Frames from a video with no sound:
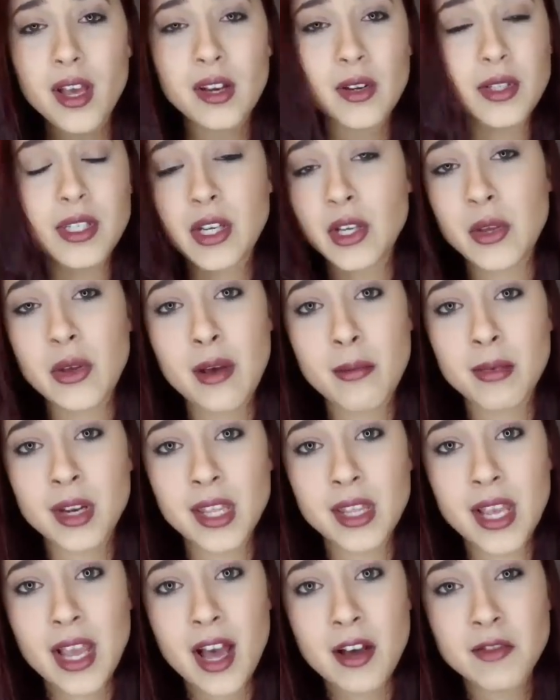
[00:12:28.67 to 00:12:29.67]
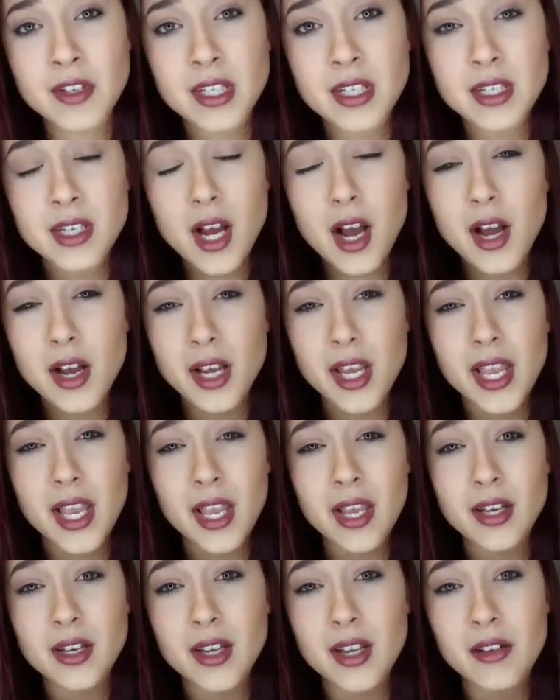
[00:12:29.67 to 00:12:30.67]
It'll tell you how many they have in stock,
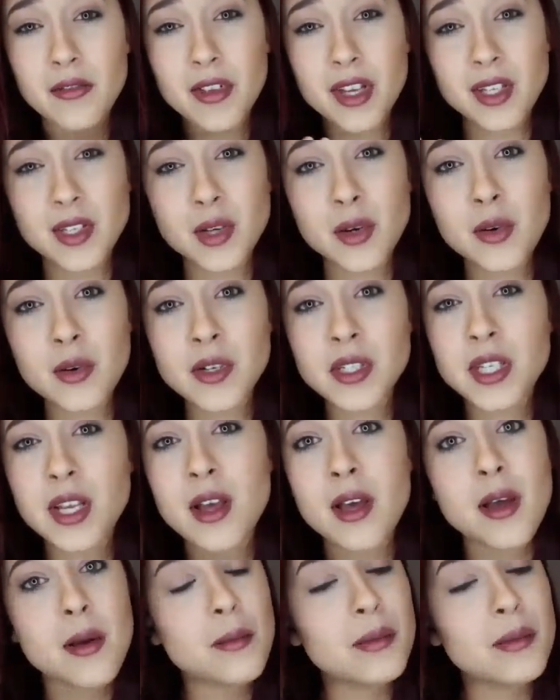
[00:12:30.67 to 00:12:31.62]
and if they don't,